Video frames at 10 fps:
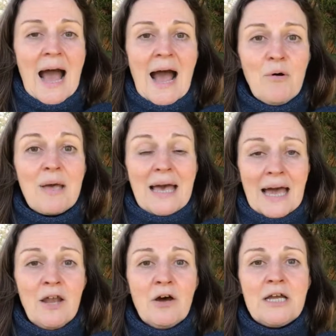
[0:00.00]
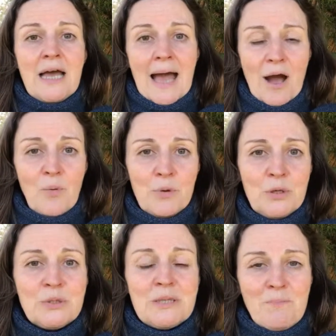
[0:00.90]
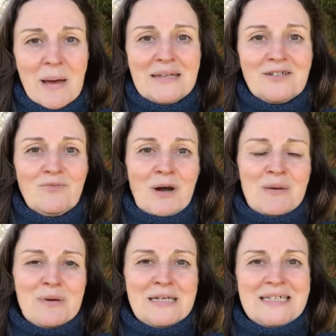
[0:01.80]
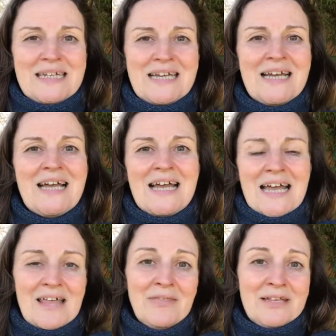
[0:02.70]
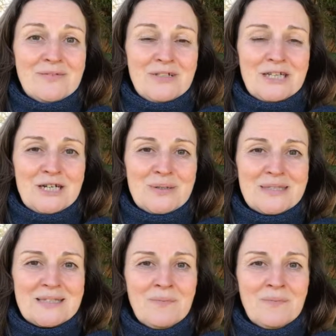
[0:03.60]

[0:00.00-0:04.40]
How can I help you to the best of my ability in these videos?